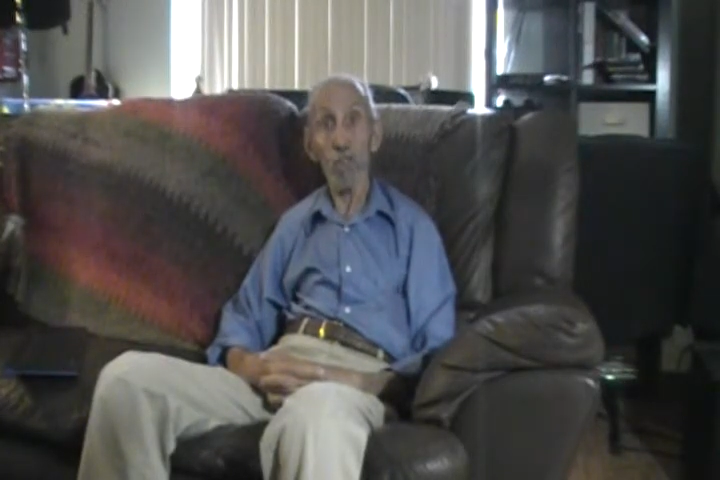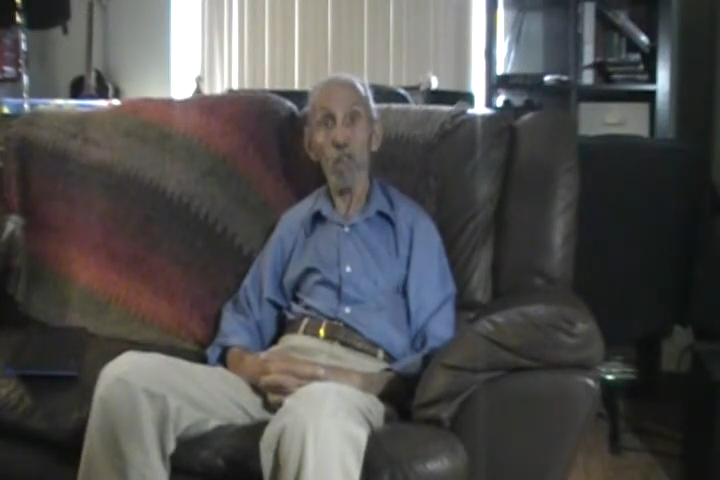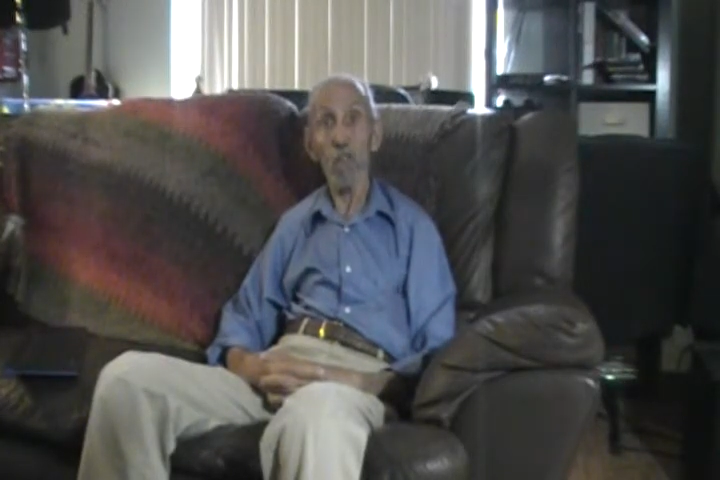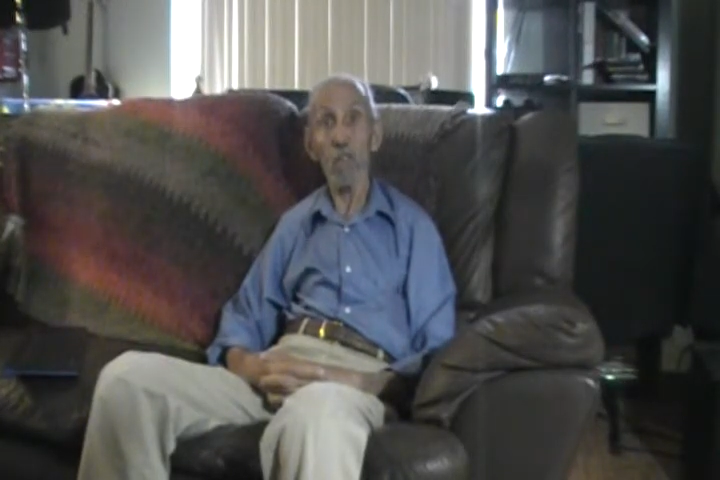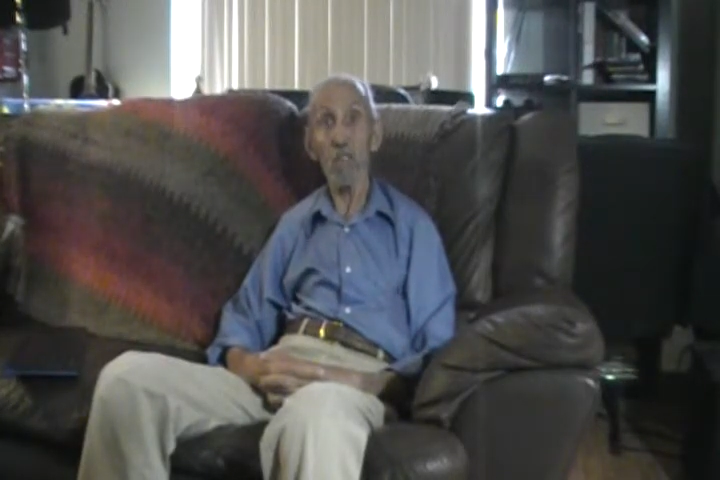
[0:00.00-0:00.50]

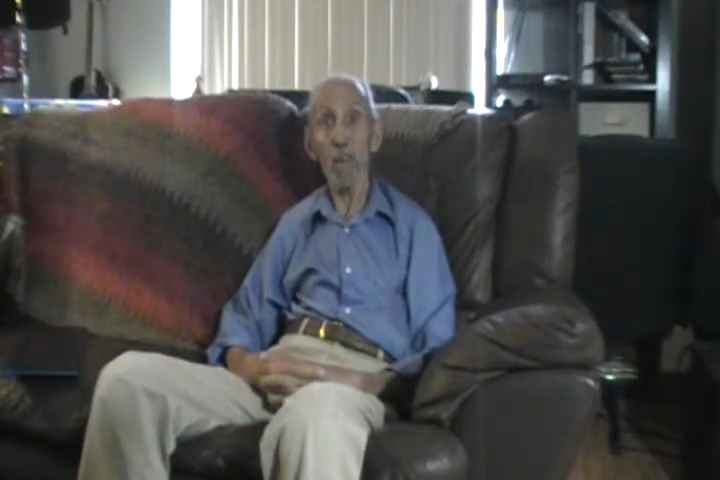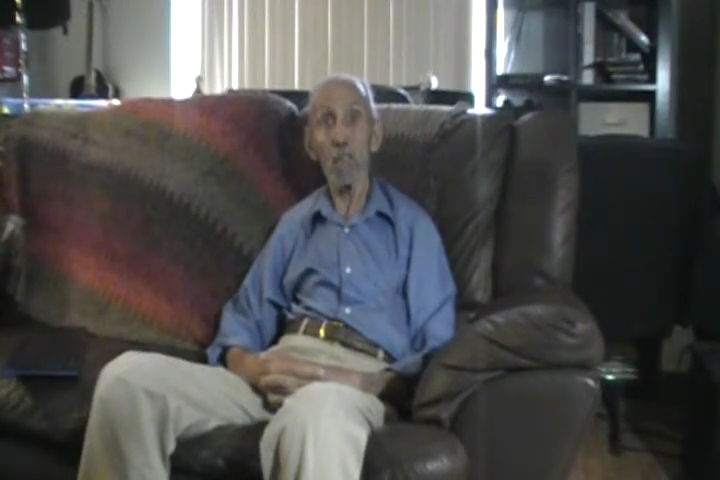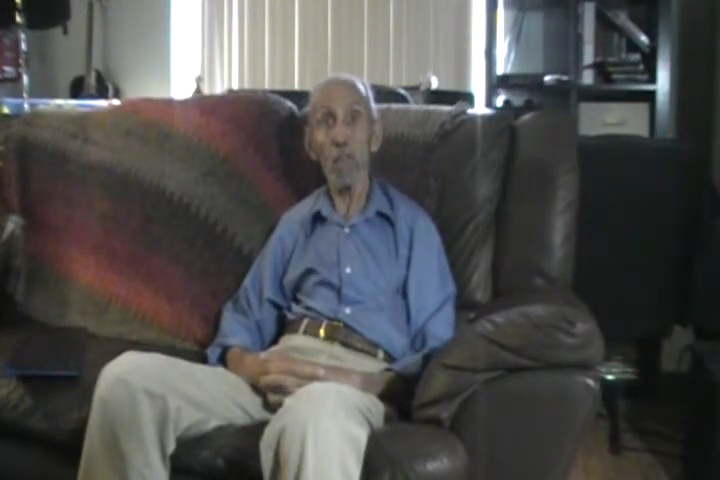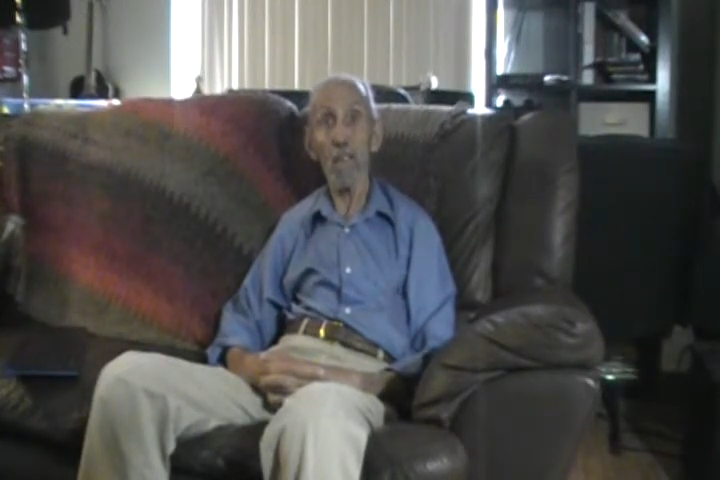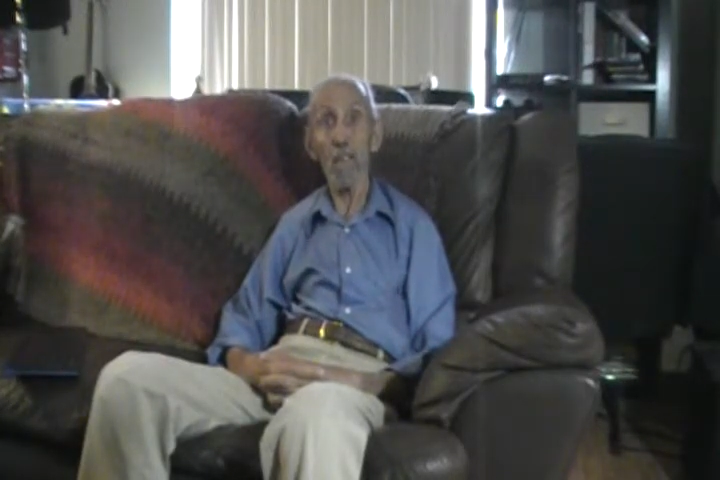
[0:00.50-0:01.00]
looking for
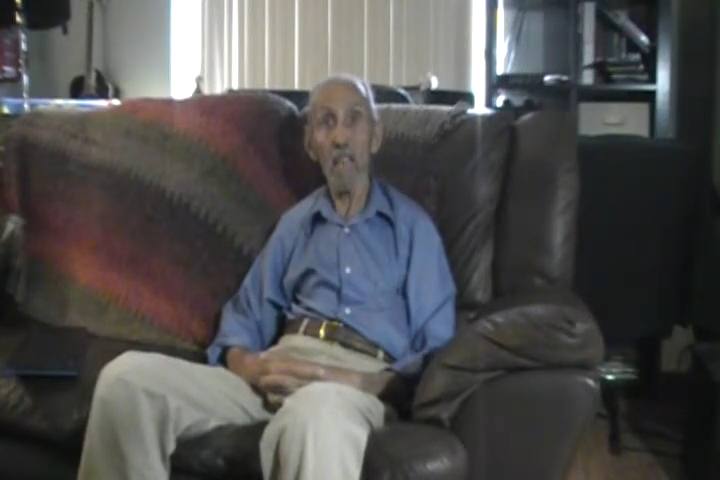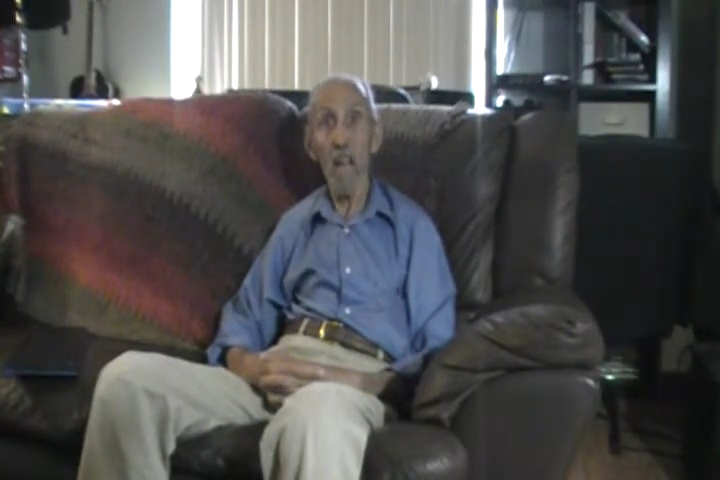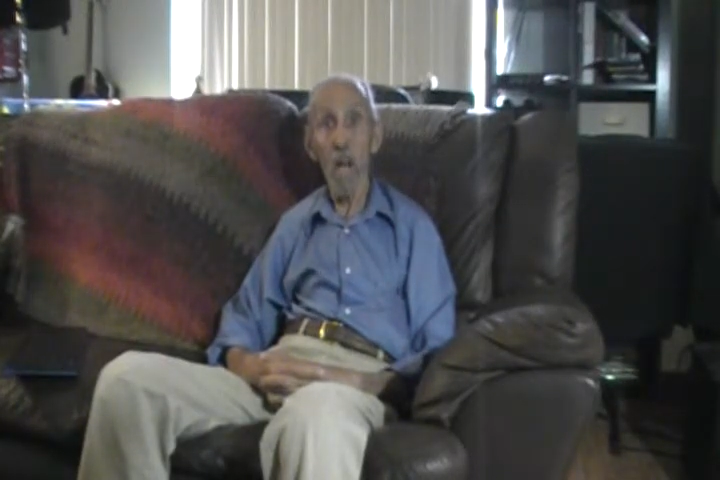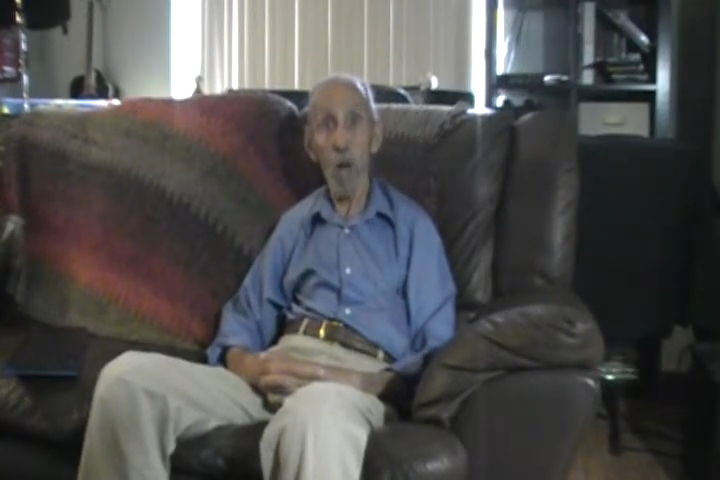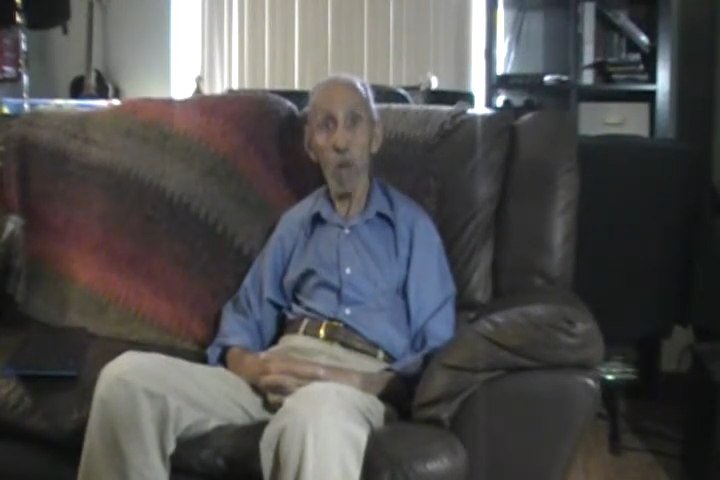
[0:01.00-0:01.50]
somebody to
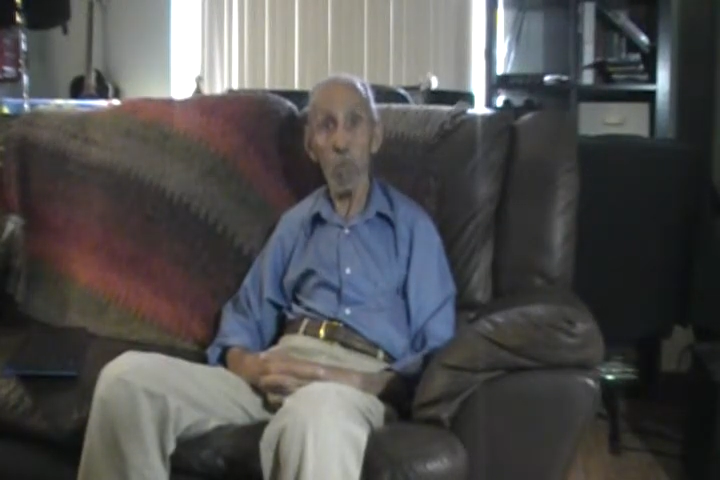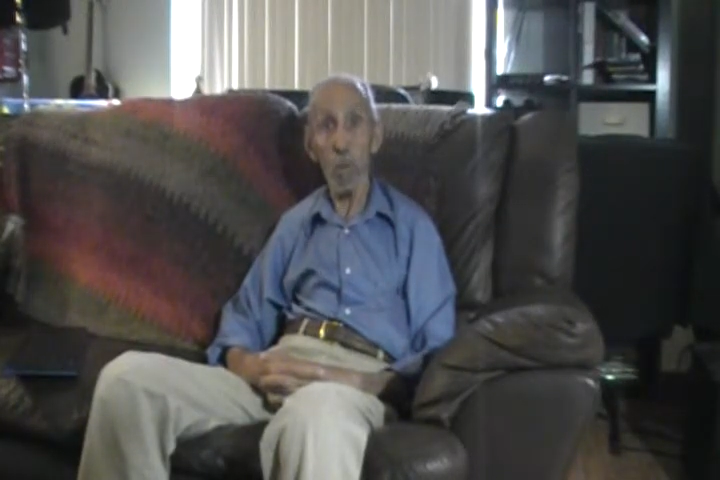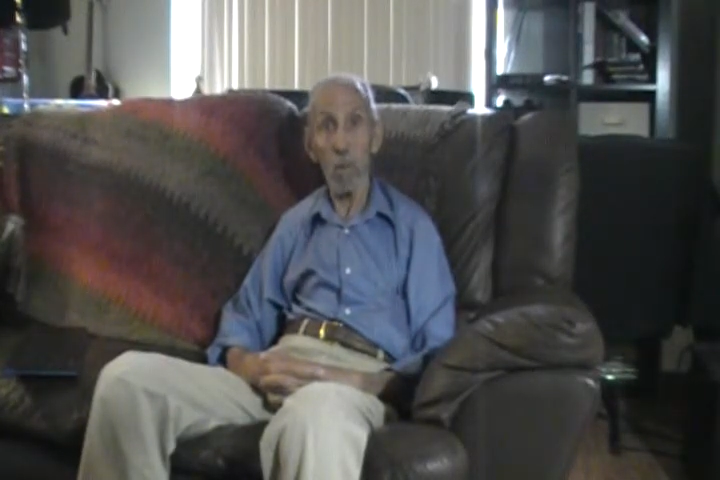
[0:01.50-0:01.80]
help.